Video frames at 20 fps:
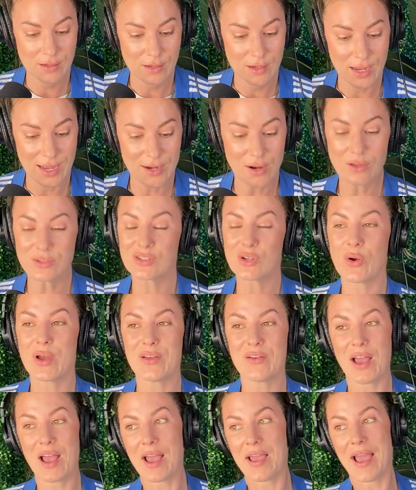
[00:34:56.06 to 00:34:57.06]
And also,
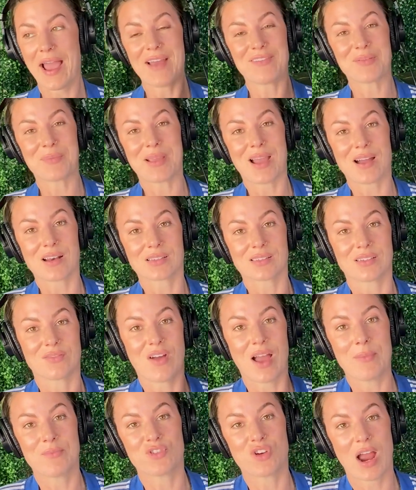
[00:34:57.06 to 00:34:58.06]
I have to be honest, if
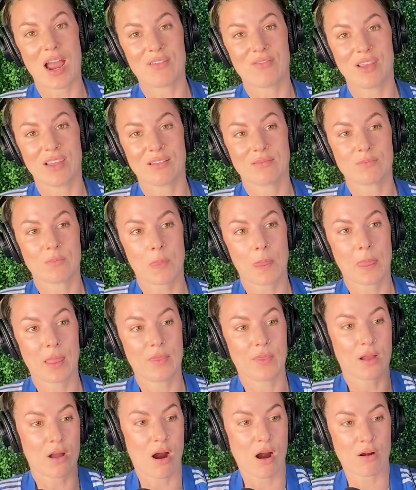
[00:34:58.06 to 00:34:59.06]
I'm driving
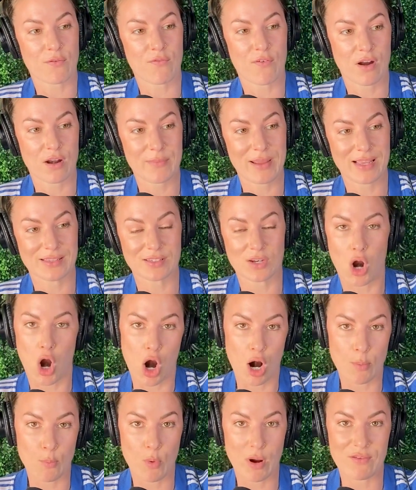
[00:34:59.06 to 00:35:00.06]
and the car in front of me has an
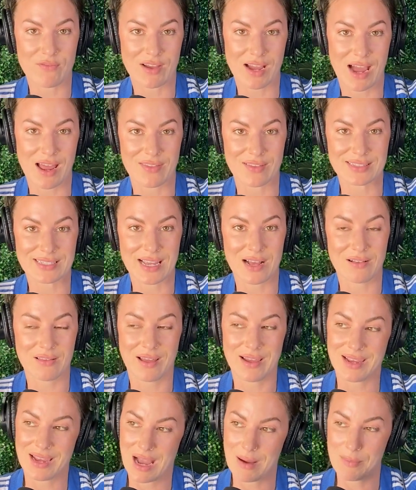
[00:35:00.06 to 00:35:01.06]
arm waving out of the
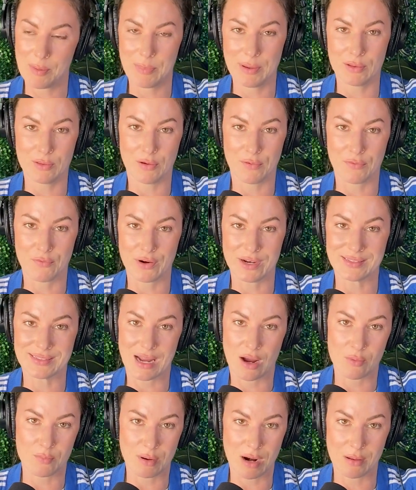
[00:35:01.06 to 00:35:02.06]
taillight, I'm going to be a little freaked
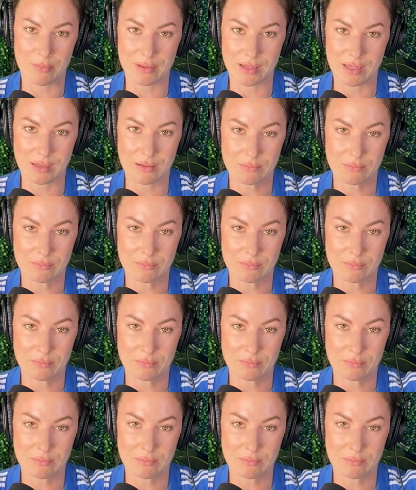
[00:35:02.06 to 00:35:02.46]
out and probably